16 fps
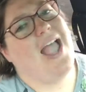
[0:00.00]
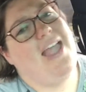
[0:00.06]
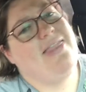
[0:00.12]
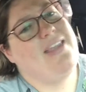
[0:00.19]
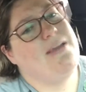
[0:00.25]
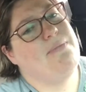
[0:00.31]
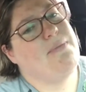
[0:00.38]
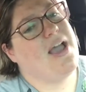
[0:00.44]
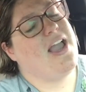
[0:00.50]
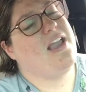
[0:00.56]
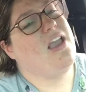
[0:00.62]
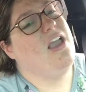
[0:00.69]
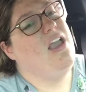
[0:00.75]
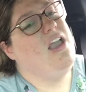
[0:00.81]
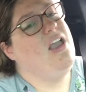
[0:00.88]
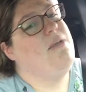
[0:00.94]
And then my
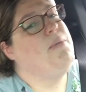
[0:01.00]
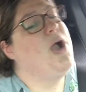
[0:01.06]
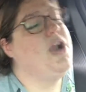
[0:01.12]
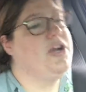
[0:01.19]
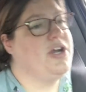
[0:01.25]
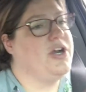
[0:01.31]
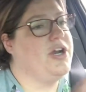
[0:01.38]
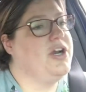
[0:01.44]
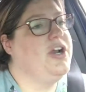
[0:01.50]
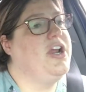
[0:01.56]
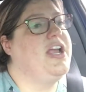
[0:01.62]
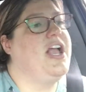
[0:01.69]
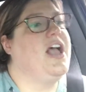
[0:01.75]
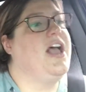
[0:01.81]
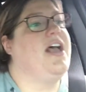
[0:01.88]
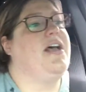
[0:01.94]
partner,
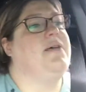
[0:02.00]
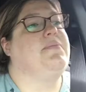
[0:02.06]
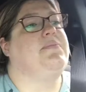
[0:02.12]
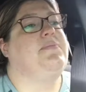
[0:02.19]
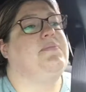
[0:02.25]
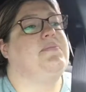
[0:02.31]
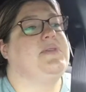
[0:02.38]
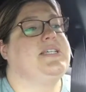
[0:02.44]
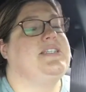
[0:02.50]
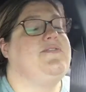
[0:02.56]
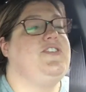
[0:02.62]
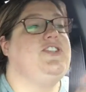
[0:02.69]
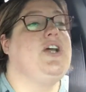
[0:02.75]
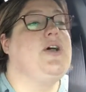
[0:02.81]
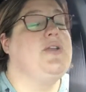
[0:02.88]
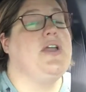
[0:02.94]
because if
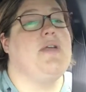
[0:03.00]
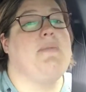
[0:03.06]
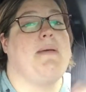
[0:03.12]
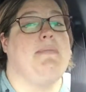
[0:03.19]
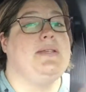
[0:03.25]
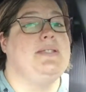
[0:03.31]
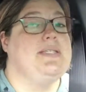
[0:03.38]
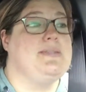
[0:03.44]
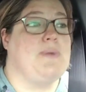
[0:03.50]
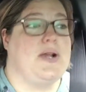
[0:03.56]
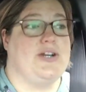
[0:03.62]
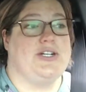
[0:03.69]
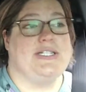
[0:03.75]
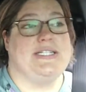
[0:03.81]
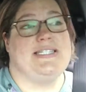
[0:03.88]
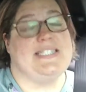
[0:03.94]
you don't know, my business
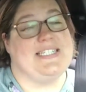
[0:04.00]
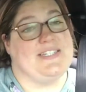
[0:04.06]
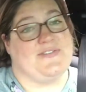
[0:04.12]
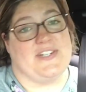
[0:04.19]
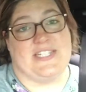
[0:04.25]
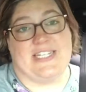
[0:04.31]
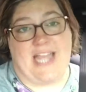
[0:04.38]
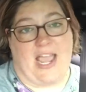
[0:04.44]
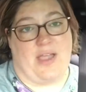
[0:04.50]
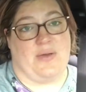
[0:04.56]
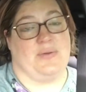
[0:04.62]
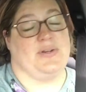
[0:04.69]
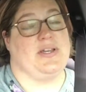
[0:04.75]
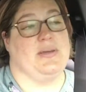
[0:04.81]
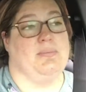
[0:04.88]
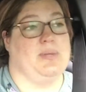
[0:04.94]
partner is in a different
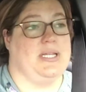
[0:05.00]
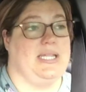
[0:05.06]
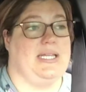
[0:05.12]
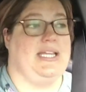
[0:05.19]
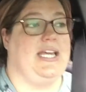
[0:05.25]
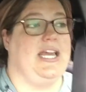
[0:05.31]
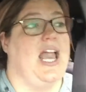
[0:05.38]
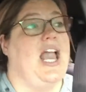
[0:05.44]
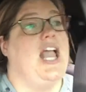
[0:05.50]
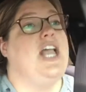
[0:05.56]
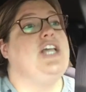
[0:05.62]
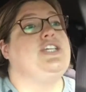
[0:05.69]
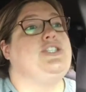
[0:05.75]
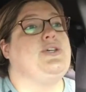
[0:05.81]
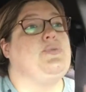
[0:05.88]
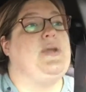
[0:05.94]
town completely.
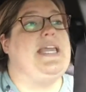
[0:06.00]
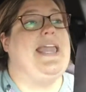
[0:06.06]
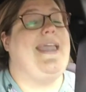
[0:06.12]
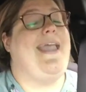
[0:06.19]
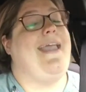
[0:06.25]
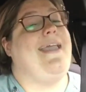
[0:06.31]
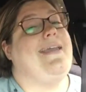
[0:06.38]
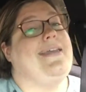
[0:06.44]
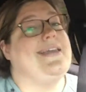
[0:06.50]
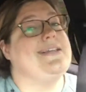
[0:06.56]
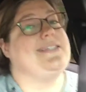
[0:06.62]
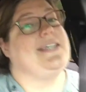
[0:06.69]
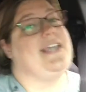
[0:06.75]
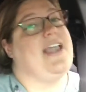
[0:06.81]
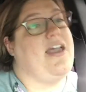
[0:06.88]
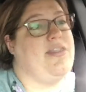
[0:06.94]
So we can't
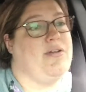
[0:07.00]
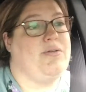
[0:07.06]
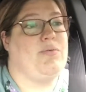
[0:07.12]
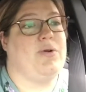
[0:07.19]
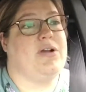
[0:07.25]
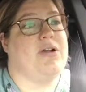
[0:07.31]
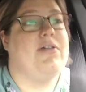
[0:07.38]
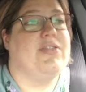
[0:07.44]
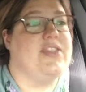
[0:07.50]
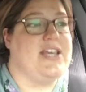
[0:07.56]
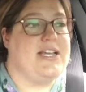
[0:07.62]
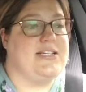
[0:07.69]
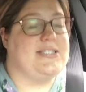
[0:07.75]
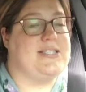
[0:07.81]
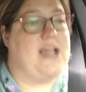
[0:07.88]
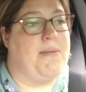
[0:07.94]
get together and work on
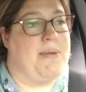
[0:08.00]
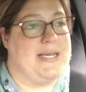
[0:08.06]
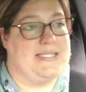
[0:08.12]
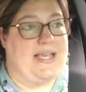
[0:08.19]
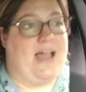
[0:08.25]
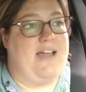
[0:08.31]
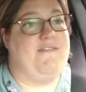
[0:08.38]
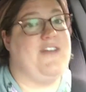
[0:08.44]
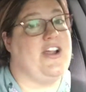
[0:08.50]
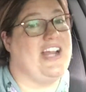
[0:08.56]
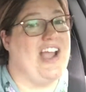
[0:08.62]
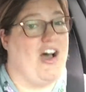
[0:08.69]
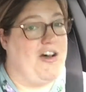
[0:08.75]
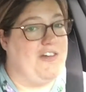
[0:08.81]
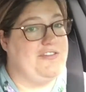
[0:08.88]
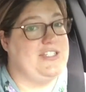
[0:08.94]
things side by side
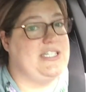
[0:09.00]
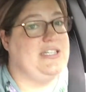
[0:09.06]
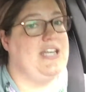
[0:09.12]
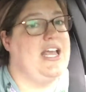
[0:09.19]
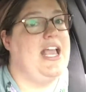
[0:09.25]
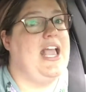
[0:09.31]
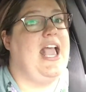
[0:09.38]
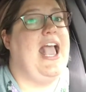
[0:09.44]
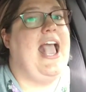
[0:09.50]
very often.